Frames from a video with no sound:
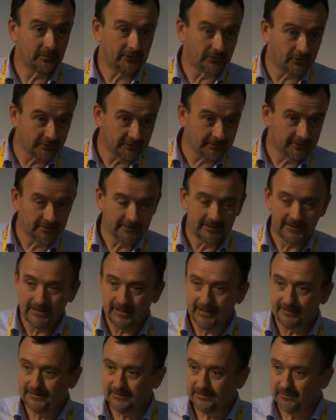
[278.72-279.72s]
couldn't
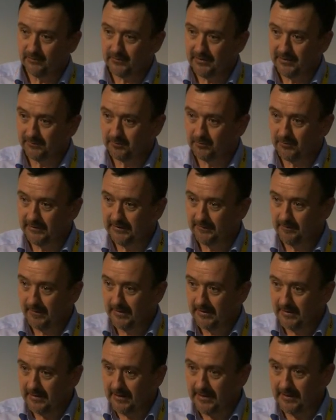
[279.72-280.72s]
and didn't raise money,
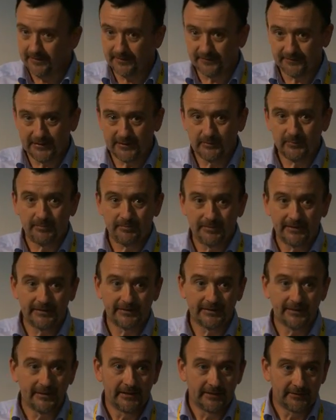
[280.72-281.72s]
and instead we
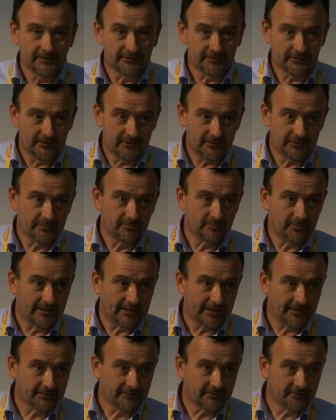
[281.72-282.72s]
built the solution by
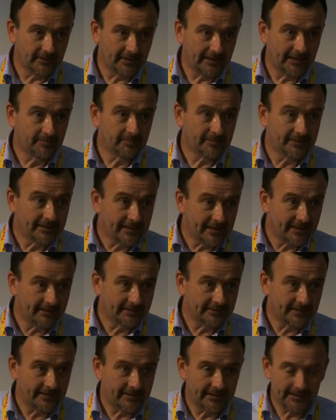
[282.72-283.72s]
asking for help and
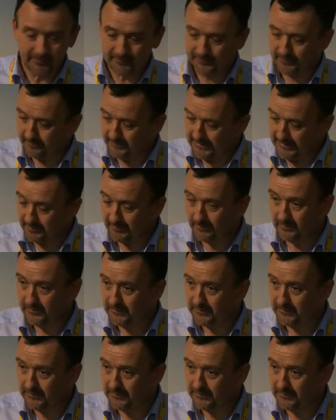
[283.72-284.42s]
getting that help from people,